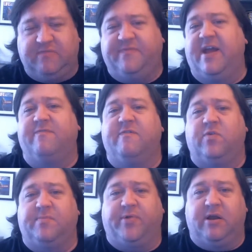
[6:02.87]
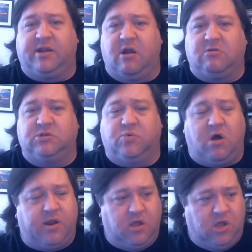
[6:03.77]
in favor of what the player characters
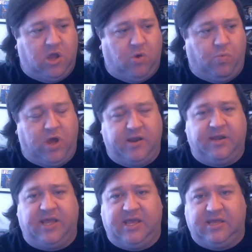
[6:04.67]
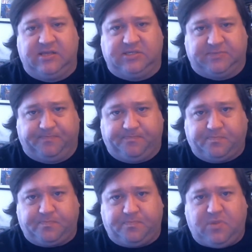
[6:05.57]
want, a 1 is
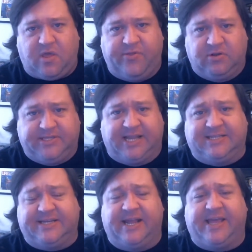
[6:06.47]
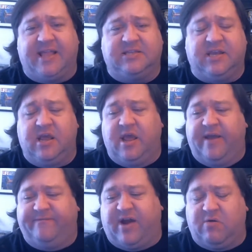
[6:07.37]
they're dead set against it.
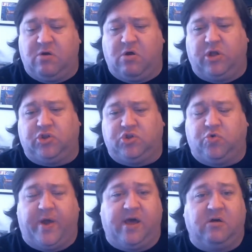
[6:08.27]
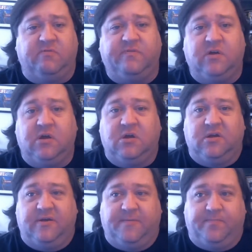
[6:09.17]
If I roll a 12,
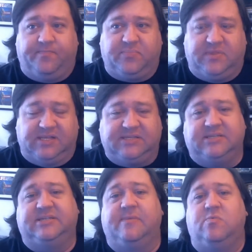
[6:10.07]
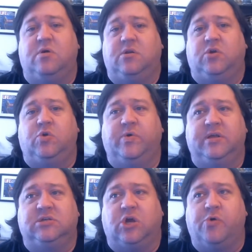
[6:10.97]
this is someone who
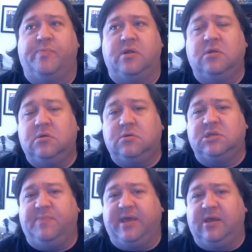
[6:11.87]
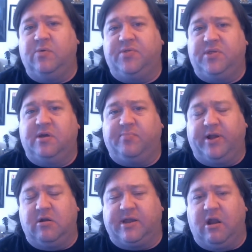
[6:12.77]
is open to speaking with the
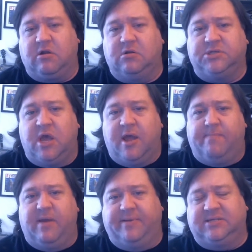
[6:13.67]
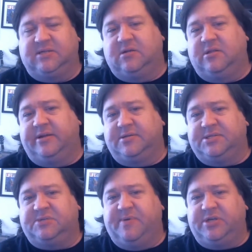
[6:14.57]
player characters, maybe still a little
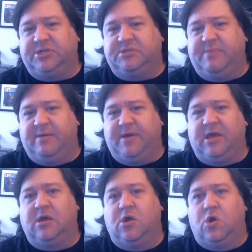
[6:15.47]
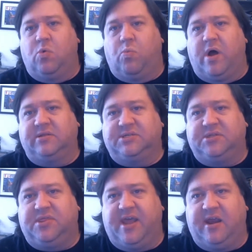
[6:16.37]
suspicious, maybe
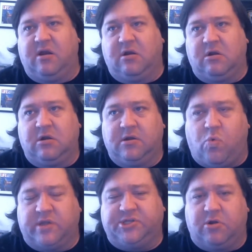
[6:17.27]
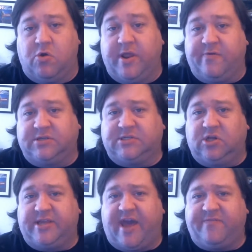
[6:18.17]
wants their own interests
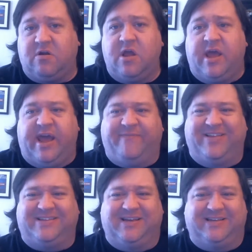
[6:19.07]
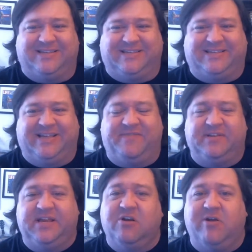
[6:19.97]
looked after. If it's a
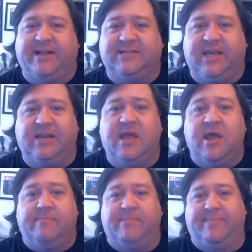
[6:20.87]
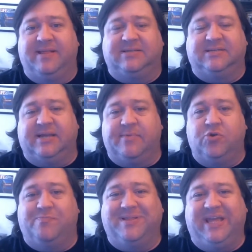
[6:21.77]
17 or 18, maybe this is someone
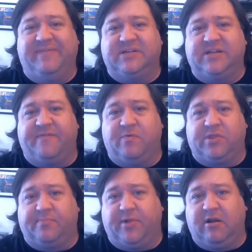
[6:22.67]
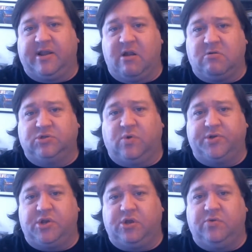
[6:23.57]
who believes enough in what the player characters want
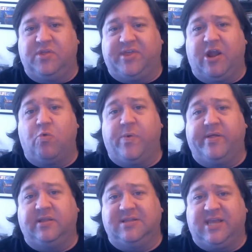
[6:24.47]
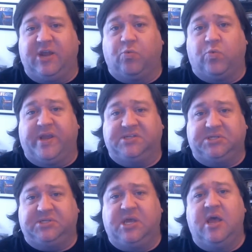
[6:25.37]
to do that they are willing to take
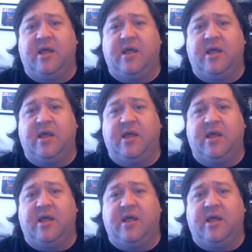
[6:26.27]
risks